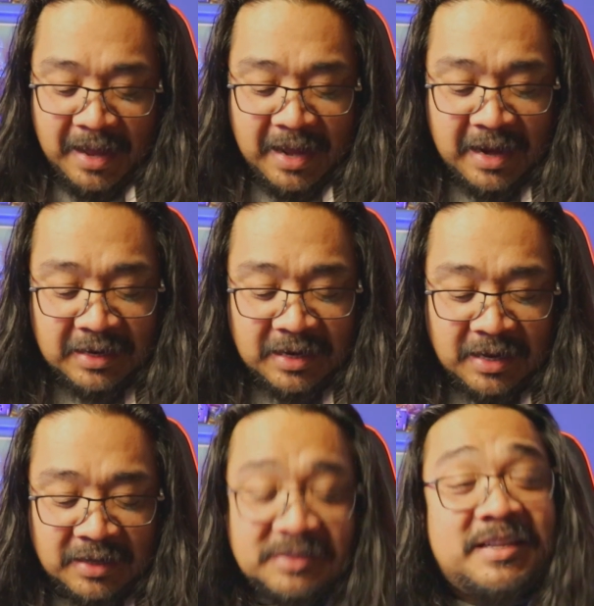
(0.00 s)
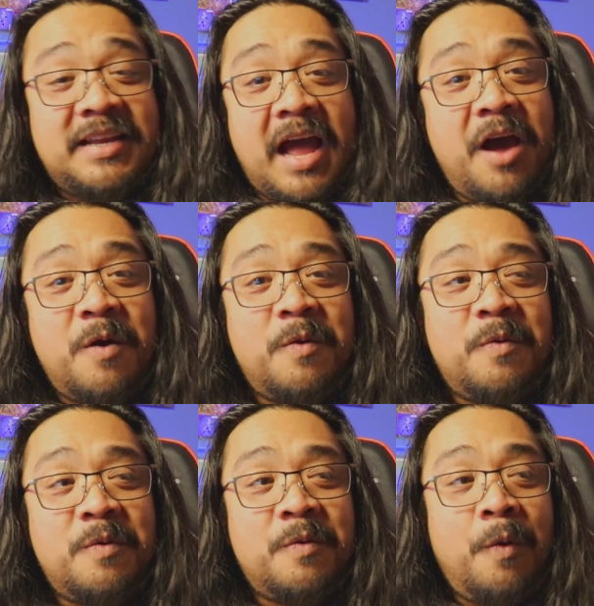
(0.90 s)
and seeing
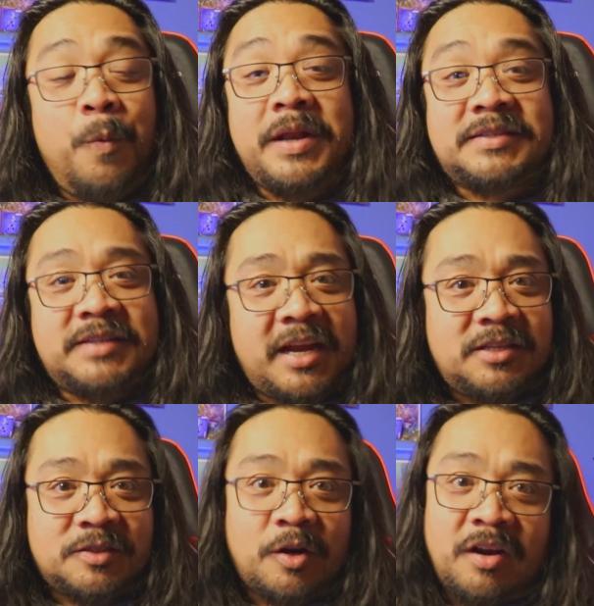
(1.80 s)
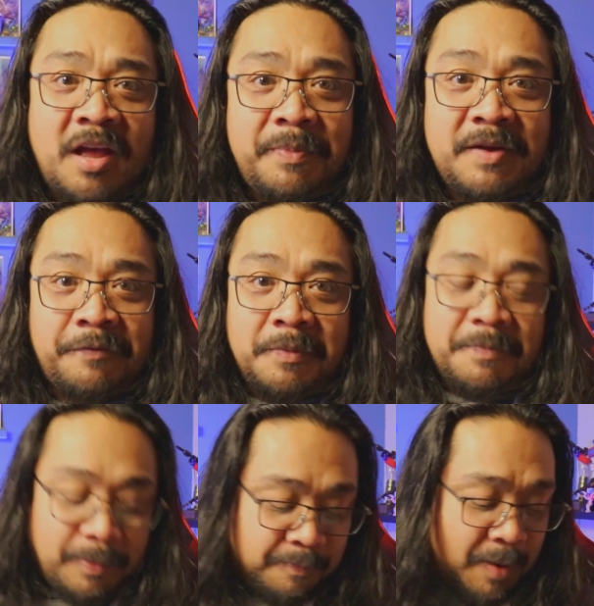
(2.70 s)
what it's like to start a company from
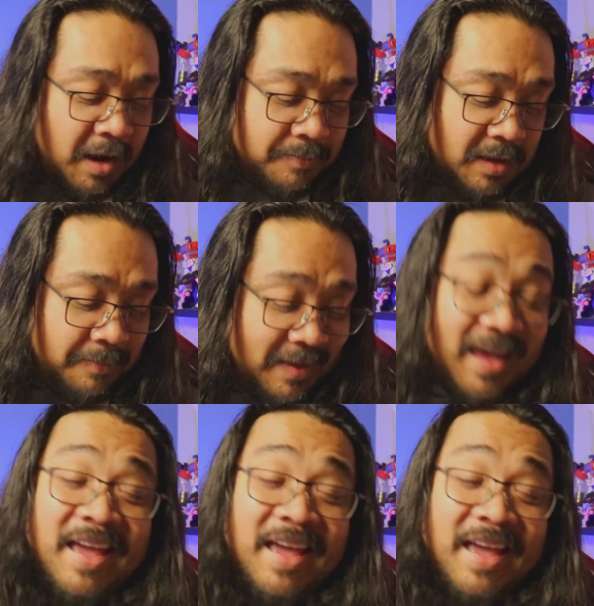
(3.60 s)
the bottom up.